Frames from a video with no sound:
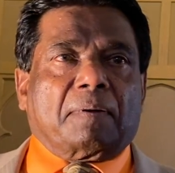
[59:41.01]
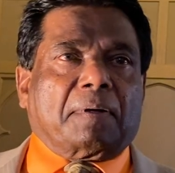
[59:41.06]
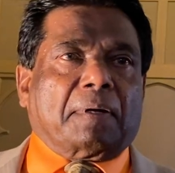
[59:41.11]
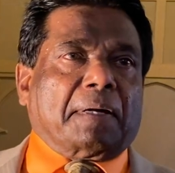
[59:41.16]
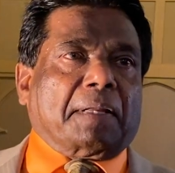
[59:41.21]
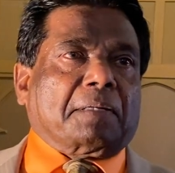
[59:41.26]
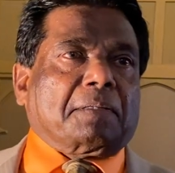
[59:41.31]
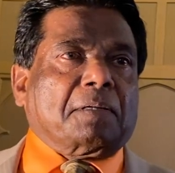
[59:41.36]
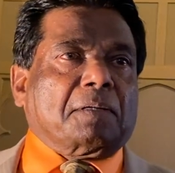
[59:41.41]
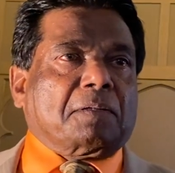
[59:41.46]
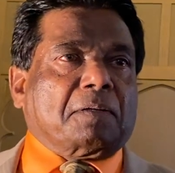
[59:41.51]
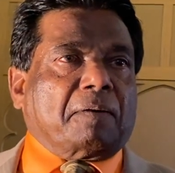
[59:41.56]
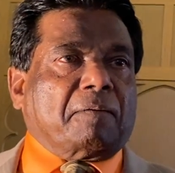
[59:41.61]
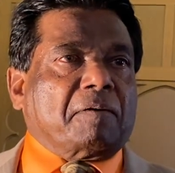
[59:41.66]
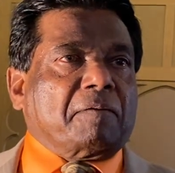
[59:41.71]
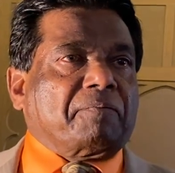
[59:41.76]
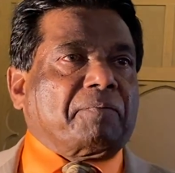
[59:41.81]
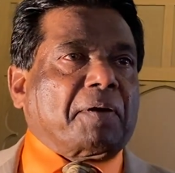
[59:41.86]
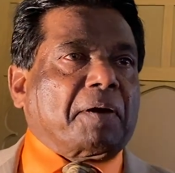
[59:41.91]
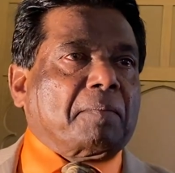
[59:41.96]
connected to
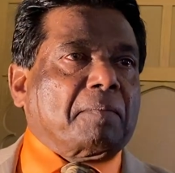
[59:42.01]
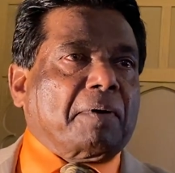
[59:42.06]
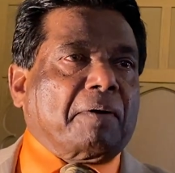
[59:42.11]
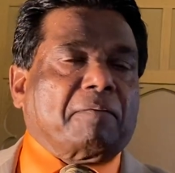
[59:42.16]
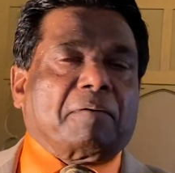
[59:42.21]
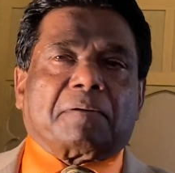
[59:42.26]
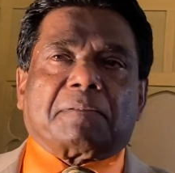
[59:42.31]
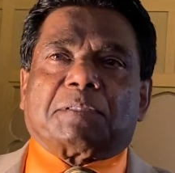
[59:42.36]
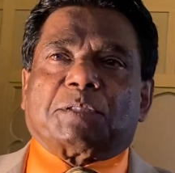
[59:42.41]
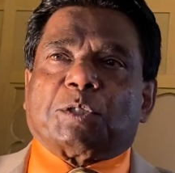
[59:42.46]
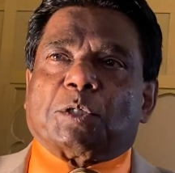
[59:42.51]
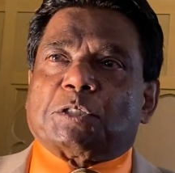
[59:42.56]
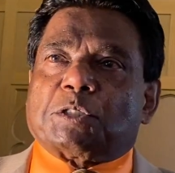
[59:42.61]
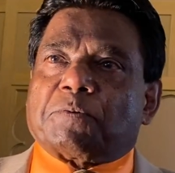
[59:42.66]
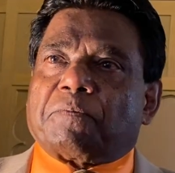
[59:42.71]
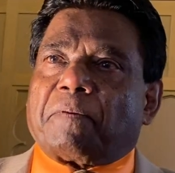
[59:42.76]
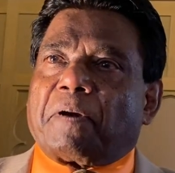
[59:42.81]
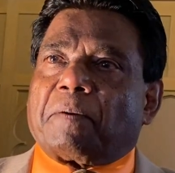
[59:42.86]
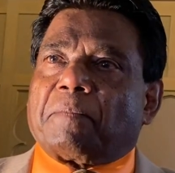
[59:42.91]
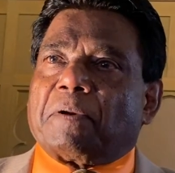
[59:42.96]
our fam, our church
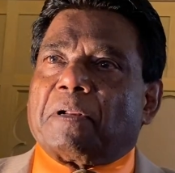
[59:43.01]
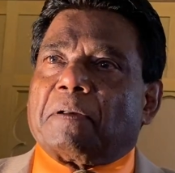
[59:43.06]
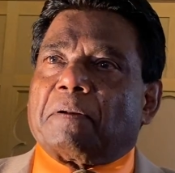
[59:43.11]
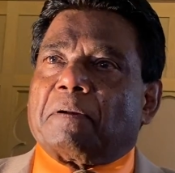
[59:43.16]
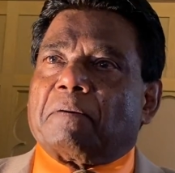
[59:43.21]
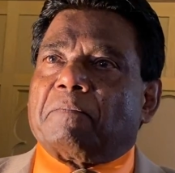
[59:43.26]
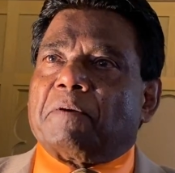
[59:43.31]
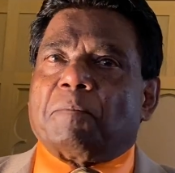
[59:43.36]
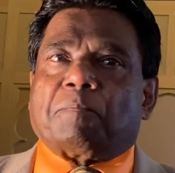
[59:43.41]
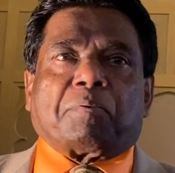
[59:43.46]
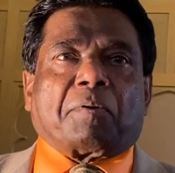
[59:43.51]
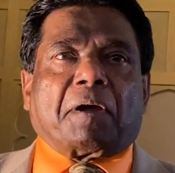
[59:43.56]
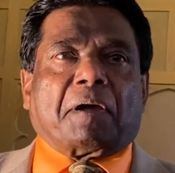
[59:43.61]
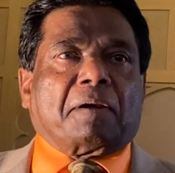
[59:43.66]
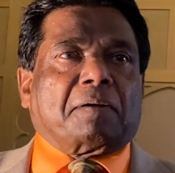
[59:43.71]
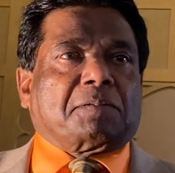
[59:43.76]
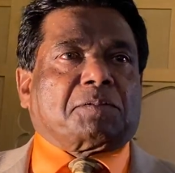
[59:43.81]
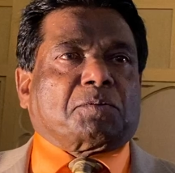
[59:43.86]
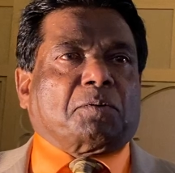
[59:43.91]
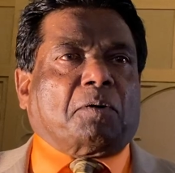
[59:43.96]
family. We
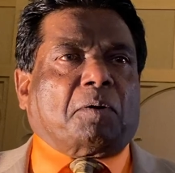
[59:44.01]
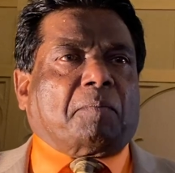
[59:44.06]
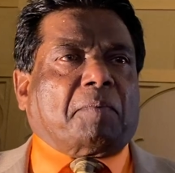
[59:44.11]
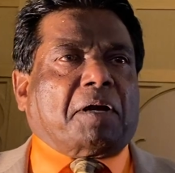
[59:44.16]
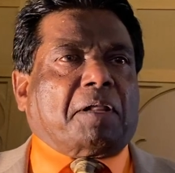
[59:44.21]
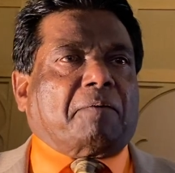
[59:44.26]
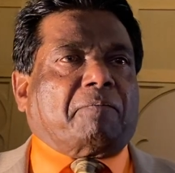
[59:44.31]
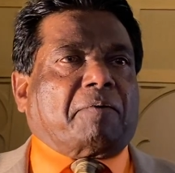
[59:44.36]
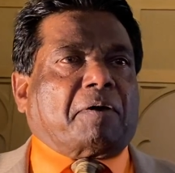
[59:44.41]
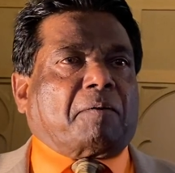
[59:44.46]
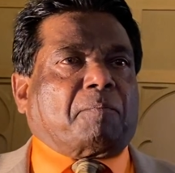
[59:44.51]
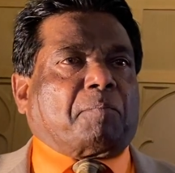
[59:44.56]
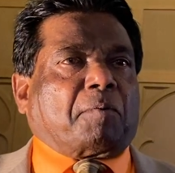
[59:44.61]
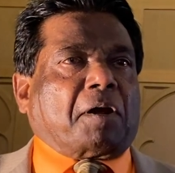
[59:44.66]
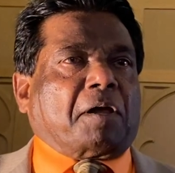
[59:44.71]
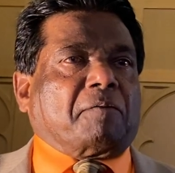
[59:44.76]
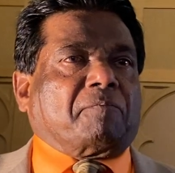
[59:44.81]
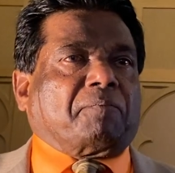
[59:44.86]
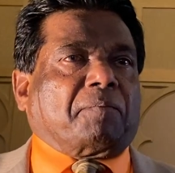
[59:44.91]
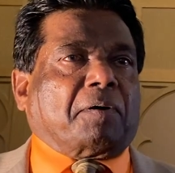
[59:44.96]
prayed. So many were
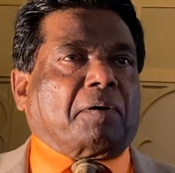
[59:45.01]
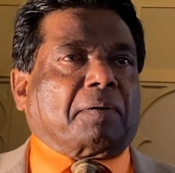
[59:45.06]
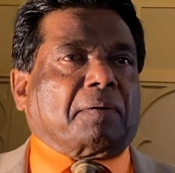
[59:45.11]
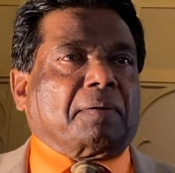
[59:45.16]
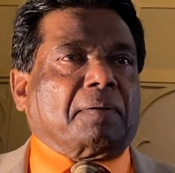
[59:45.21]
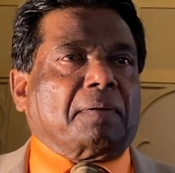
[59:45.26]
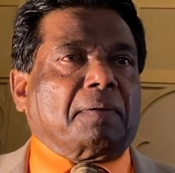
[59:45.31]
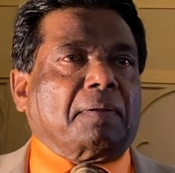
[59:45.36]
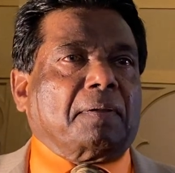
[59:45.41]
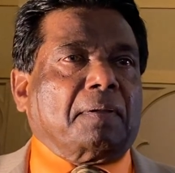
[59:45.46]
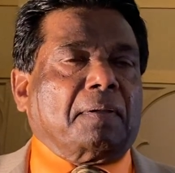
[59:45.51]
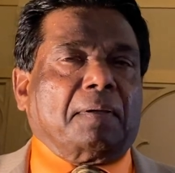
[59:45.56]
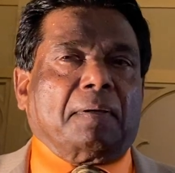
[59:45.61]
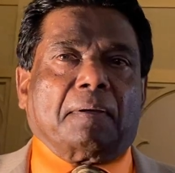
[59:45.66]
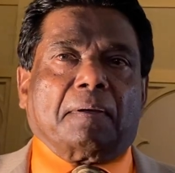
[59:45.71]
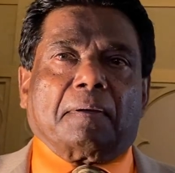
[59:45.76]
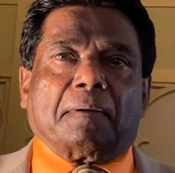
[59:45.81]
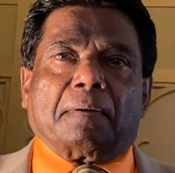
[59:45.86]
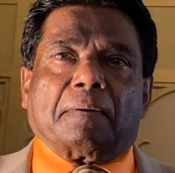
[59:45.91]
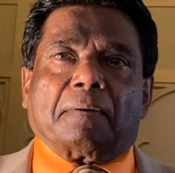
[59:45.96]
prayed for.
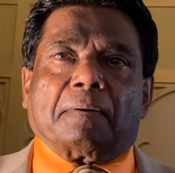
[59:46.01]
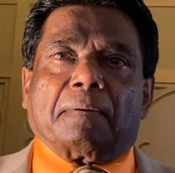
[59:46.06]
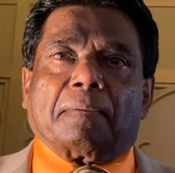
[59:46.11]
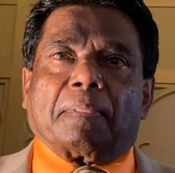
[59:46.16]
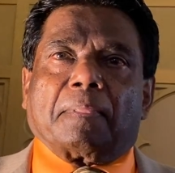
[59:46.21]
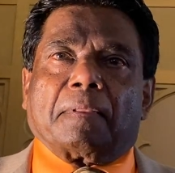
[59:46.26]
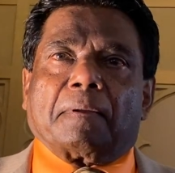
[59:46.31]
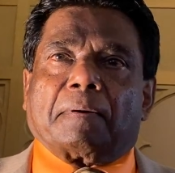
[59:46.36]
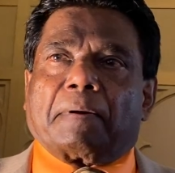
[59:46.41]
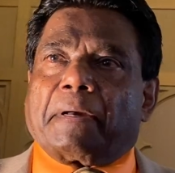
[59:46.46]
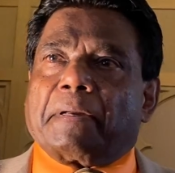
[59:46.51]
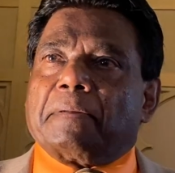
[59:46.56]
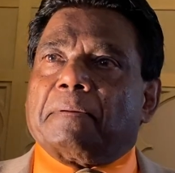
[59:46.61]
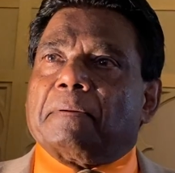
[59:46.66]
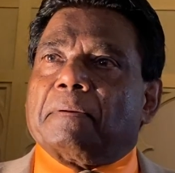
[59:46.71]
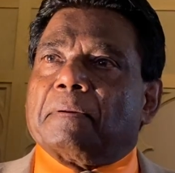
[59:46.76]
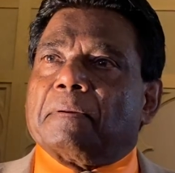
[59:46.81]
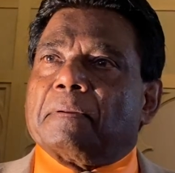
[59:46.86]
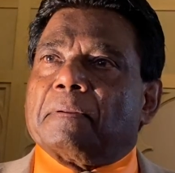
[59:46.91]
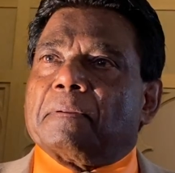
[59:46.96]
Right?
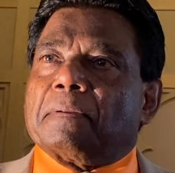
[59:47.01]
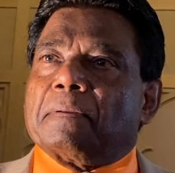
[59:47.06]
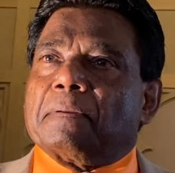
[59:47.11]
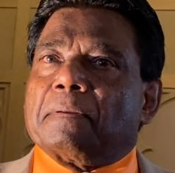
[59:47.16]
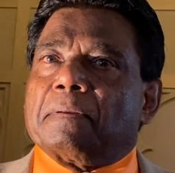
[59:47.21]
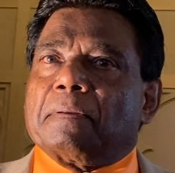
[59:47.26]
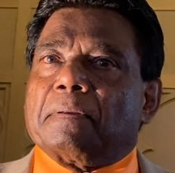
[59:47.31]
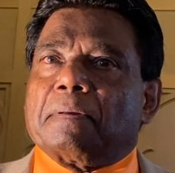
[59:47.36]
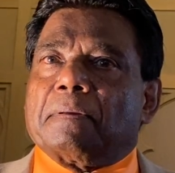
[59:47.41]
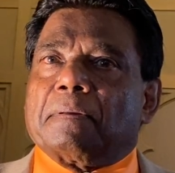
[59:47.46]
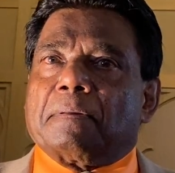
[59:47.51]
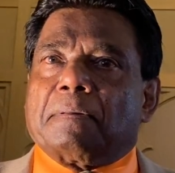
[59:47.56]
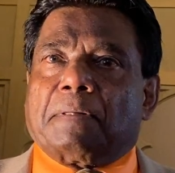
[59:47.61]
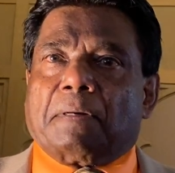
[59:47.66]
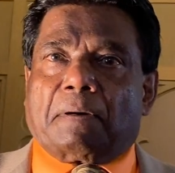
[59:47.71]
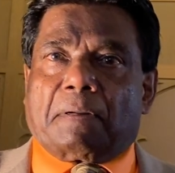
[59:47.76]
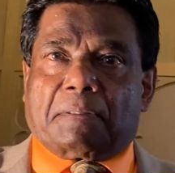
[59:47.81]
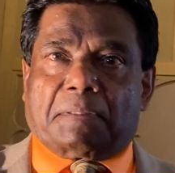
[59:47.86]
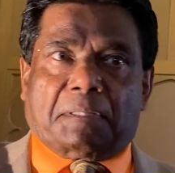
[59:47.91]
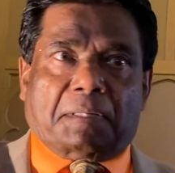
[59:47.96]

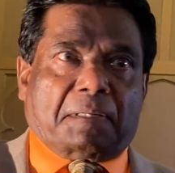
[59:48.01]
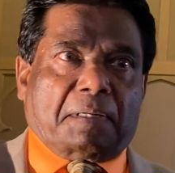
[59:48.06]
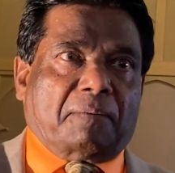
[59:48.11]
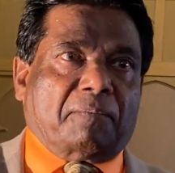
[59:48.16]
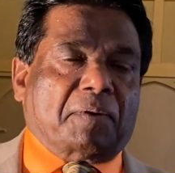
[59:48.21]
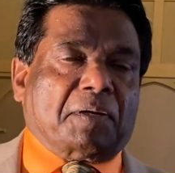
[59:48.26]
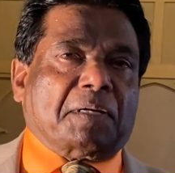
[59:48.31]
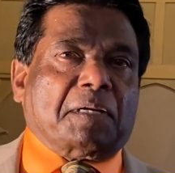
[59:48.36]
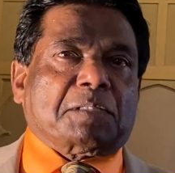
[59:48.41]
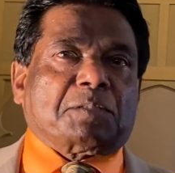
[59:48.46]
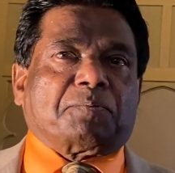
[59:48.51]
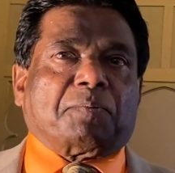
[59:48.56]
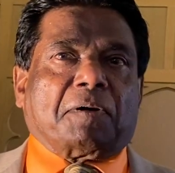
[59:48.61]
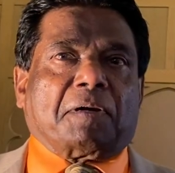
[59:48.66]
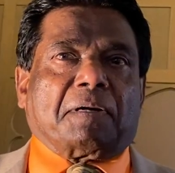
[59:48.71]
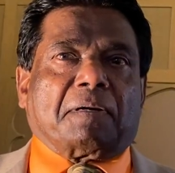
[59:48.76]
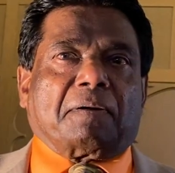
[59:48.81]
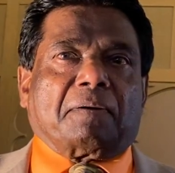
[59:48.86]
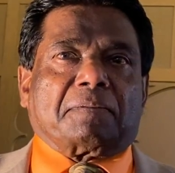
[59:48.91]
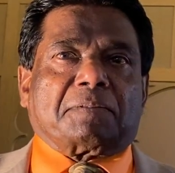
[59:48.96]
Dorothy can witness
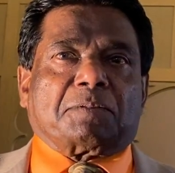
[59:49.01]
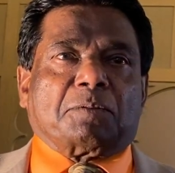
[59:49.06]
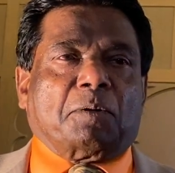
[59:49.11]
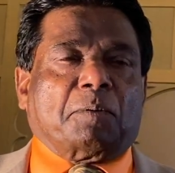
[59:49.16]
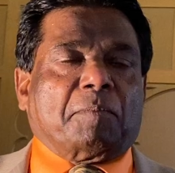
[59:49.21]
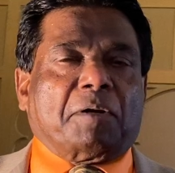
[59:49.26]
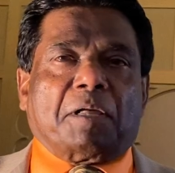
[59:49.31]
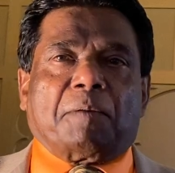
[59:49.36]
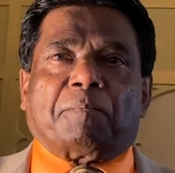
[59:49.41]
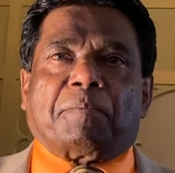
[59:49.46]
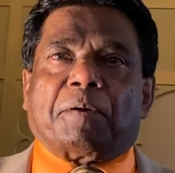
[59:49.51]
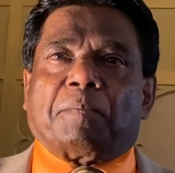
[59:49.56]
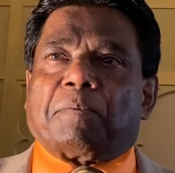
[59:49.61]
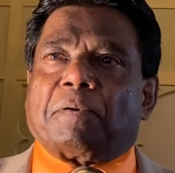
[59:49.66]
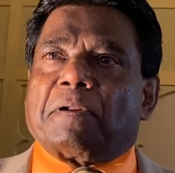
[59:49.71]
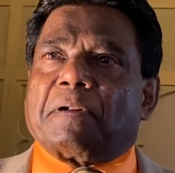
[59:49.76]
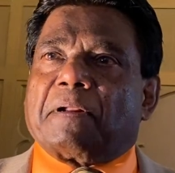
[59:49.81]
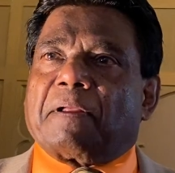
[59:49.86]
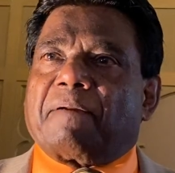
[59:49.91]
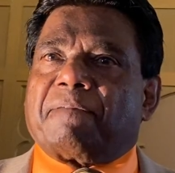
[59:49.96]
for it. So many
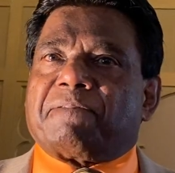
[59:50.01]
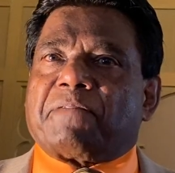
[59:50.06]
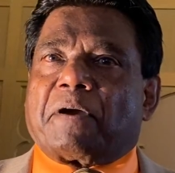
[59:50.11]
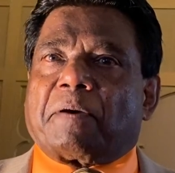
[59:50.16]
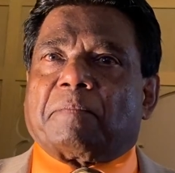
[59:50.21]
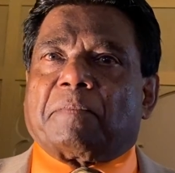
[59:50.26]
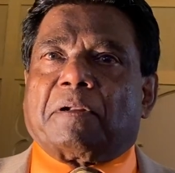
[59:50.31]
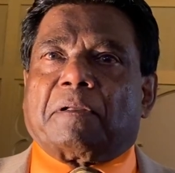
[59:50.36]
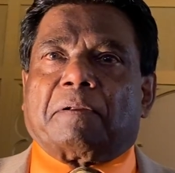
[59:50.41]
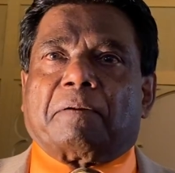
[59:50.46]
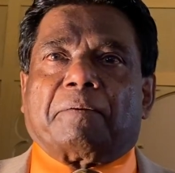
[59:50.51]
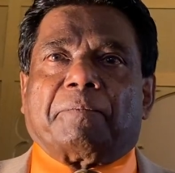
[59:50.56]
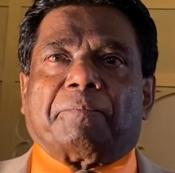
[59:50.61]
people in her family.